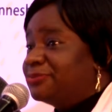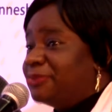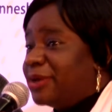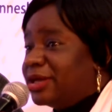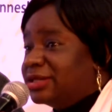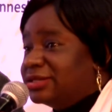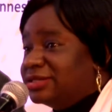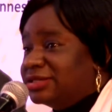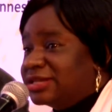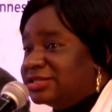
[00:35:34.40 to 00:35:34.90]

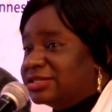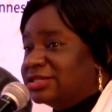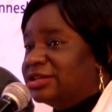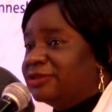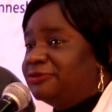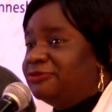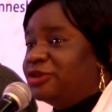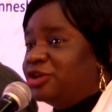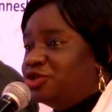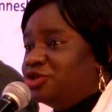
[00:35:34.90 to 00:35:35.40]
You pay
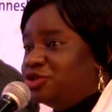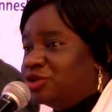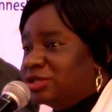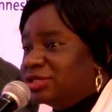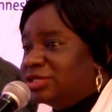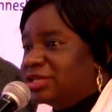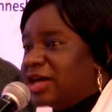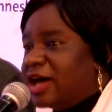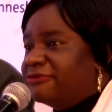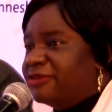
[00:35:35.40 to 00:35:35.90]
no bills for
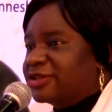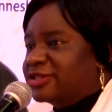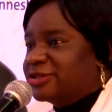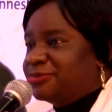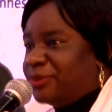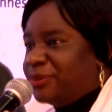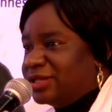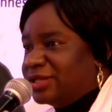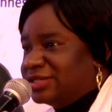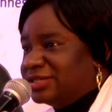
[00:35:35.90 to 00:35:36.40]

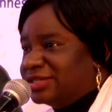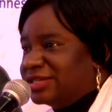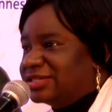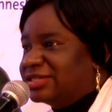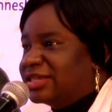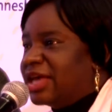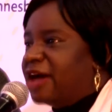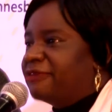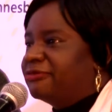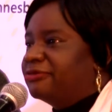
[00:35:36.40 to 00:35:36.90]
HR,
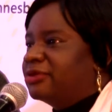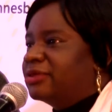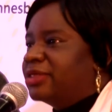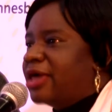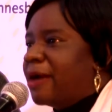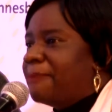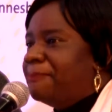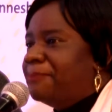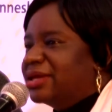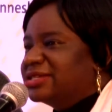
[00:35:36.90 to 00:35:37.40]

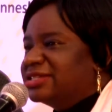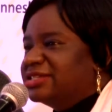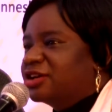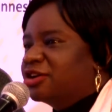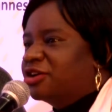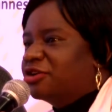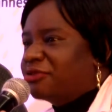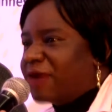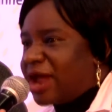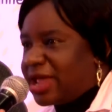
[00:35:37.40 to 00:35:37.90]
you've got
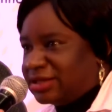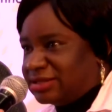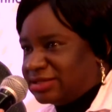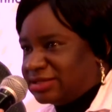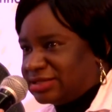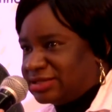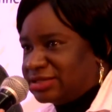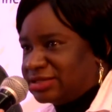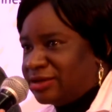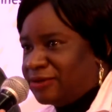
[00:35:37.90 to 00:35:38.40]
total
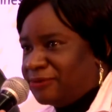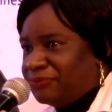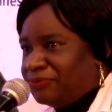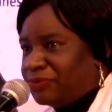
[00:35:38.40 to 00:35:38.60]
volunteers.